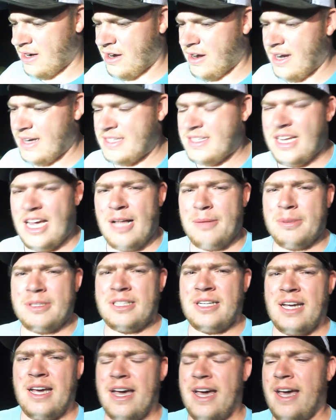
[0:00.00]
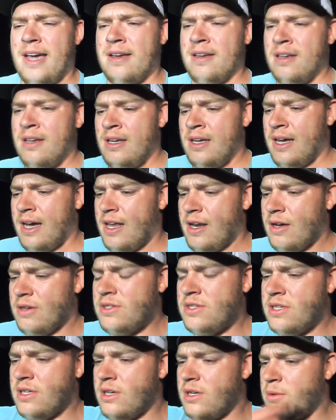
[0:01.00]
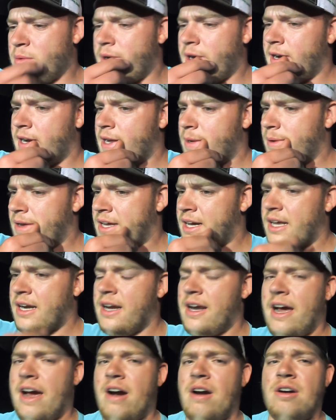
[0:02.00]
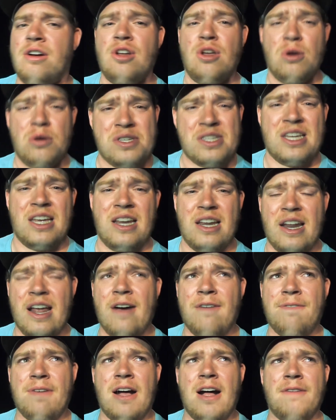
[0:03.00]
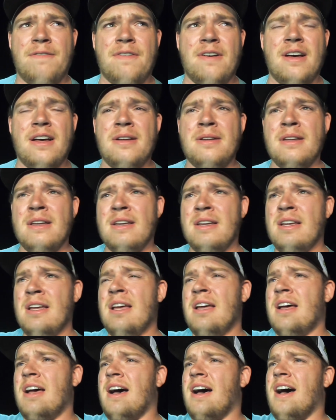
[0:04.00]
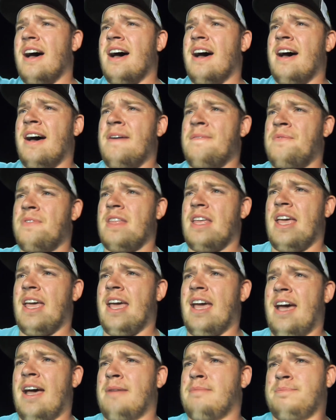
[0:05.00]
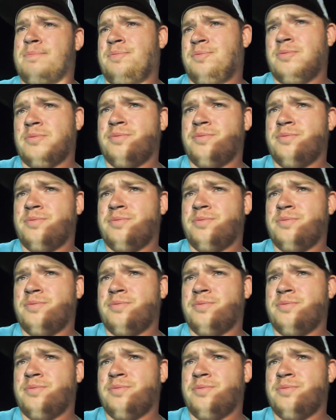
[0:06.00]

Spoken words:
our established hay. I know soon we are going to be cutting our new seeded alfalfa, and